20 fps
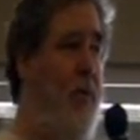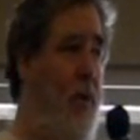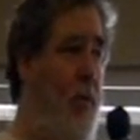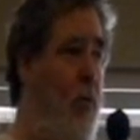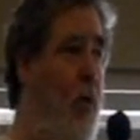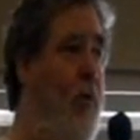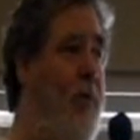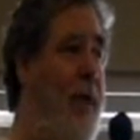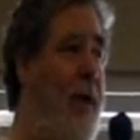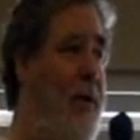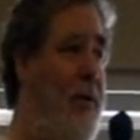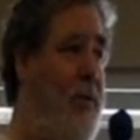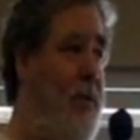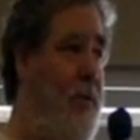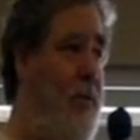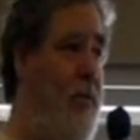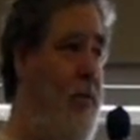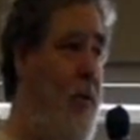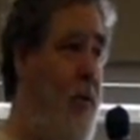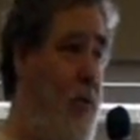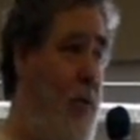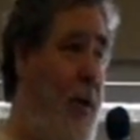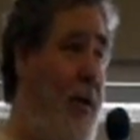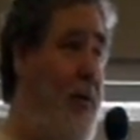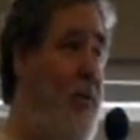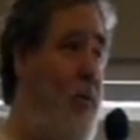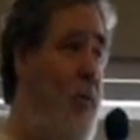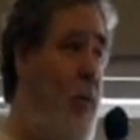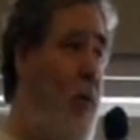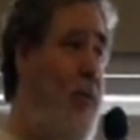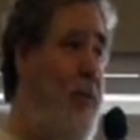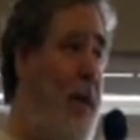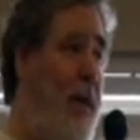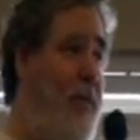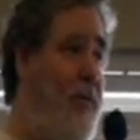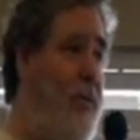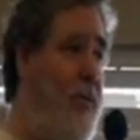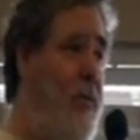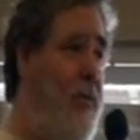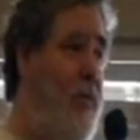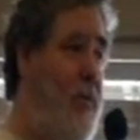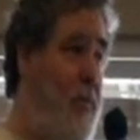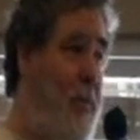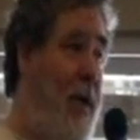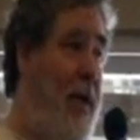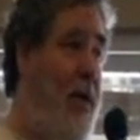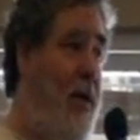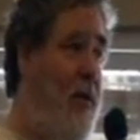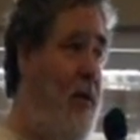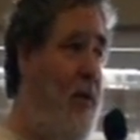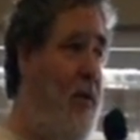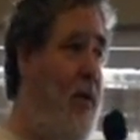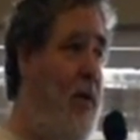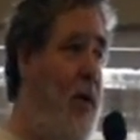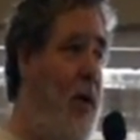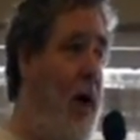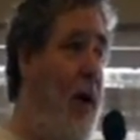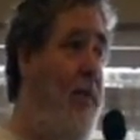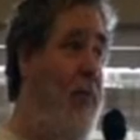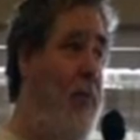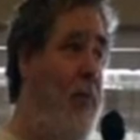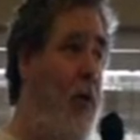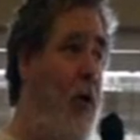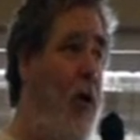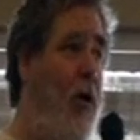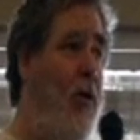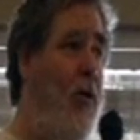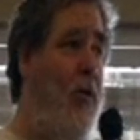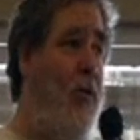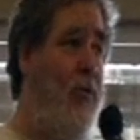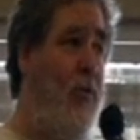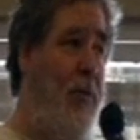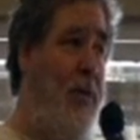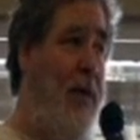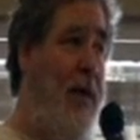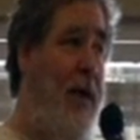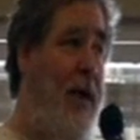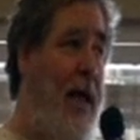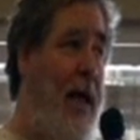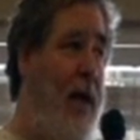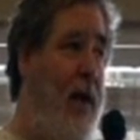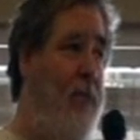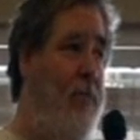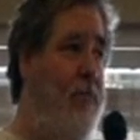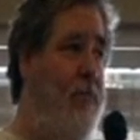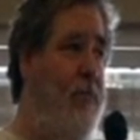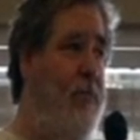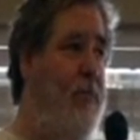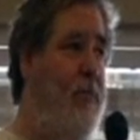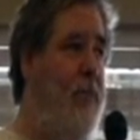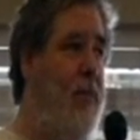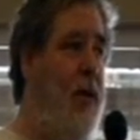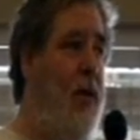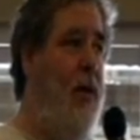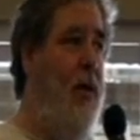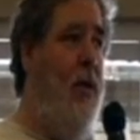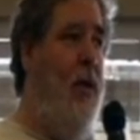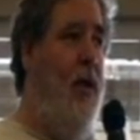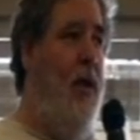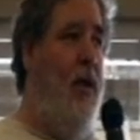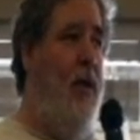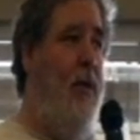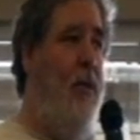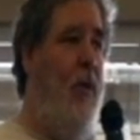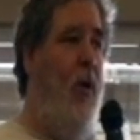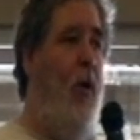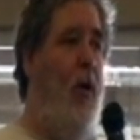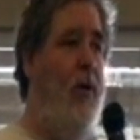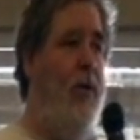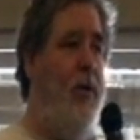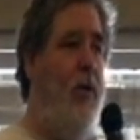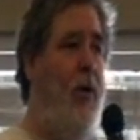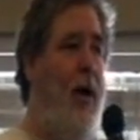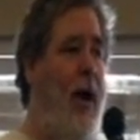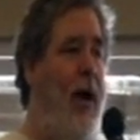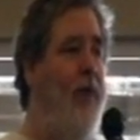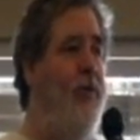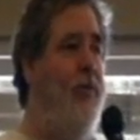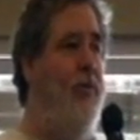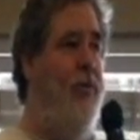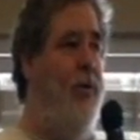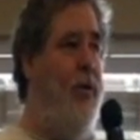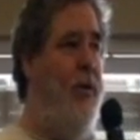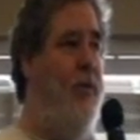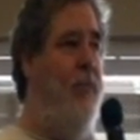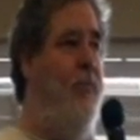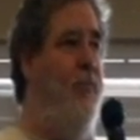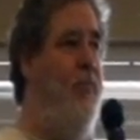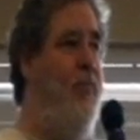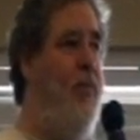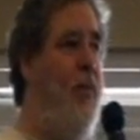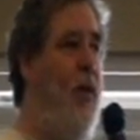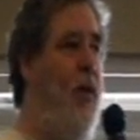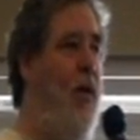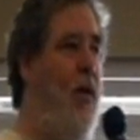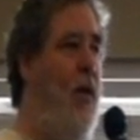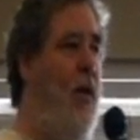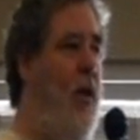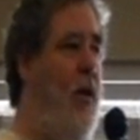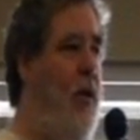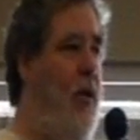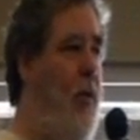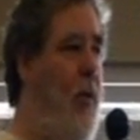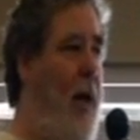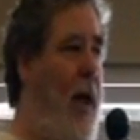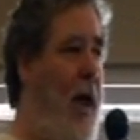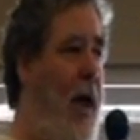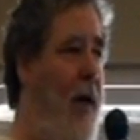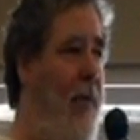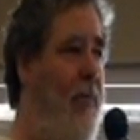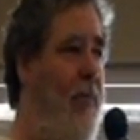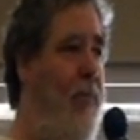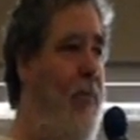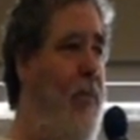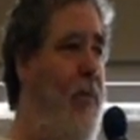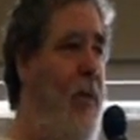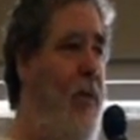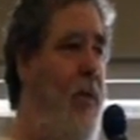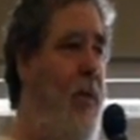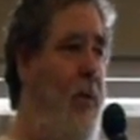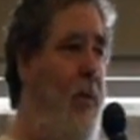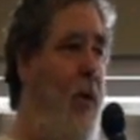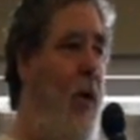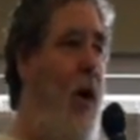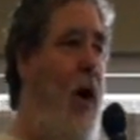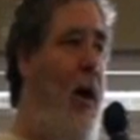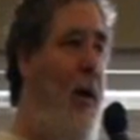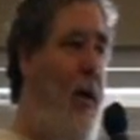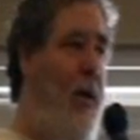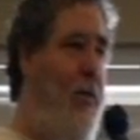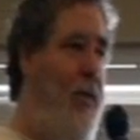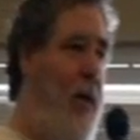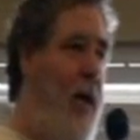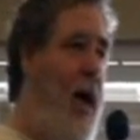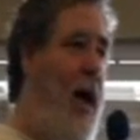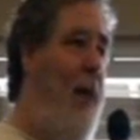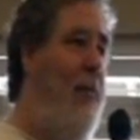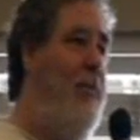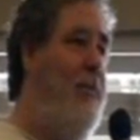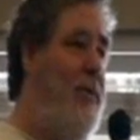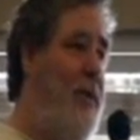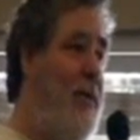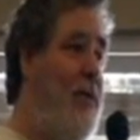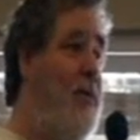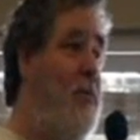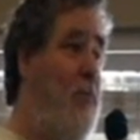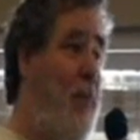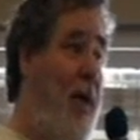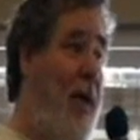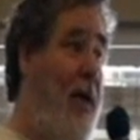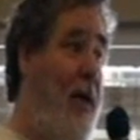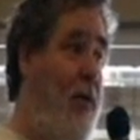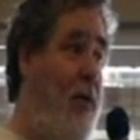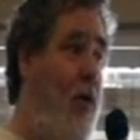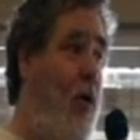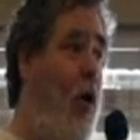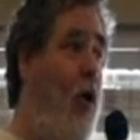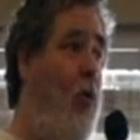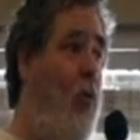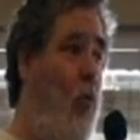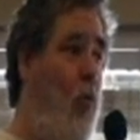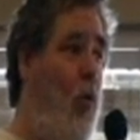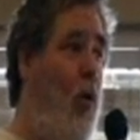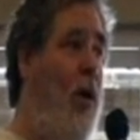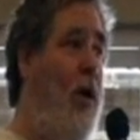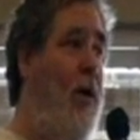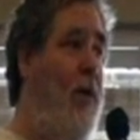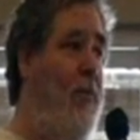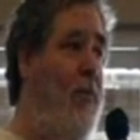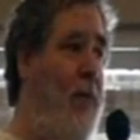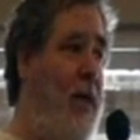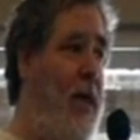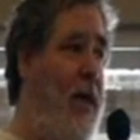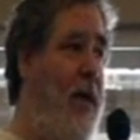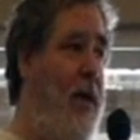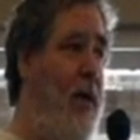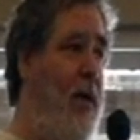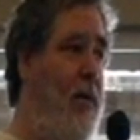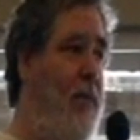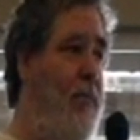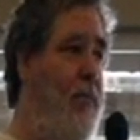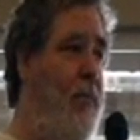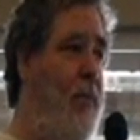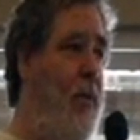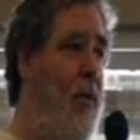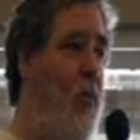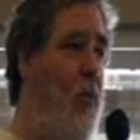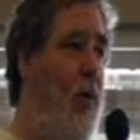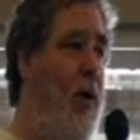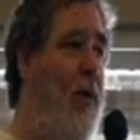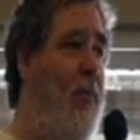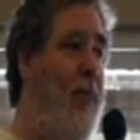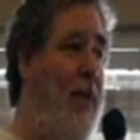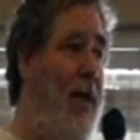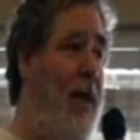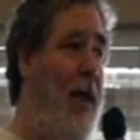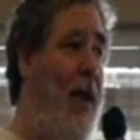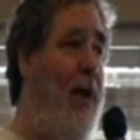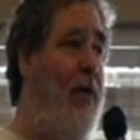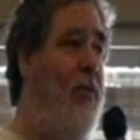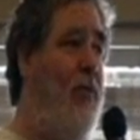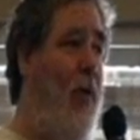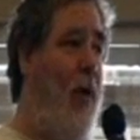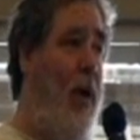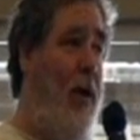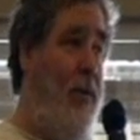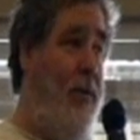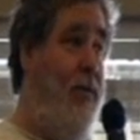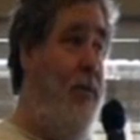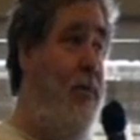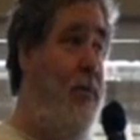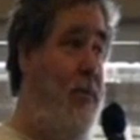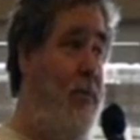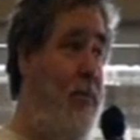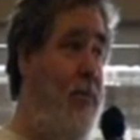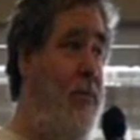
The rotation, the direction of rotation, of spin of the particles within an atom. Orthohydrogen, you have the opposite spin on one of the electrons,